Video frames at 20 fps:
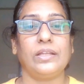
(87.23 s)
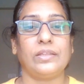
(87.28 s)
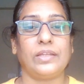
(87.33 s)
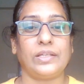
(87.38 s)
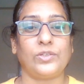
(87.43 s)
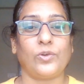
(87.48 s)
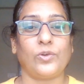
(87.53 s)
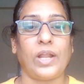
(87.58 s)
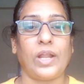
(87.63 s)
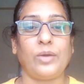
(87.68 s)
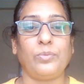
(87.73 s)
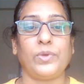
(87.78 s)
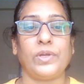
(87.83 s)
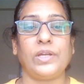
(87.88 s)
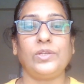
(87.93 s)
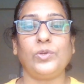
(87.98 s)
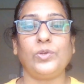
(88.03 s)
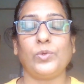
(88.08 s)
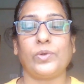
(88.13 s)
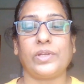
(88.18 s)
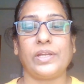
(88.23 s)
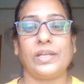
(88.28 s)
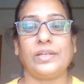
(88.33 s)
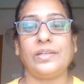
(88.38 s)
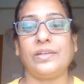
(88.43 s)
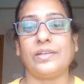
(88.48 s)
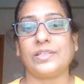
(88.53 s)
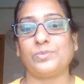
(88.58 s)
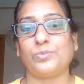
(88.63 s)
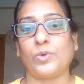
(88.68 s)
that collaborate to create
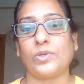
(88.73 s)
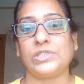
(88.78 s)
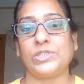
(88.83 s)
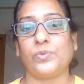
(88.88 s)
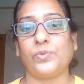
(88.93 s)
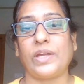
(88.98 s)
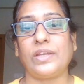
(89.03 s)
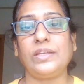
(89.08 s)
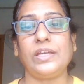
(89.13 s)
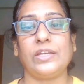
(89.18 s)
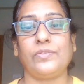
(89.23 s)
a responsive and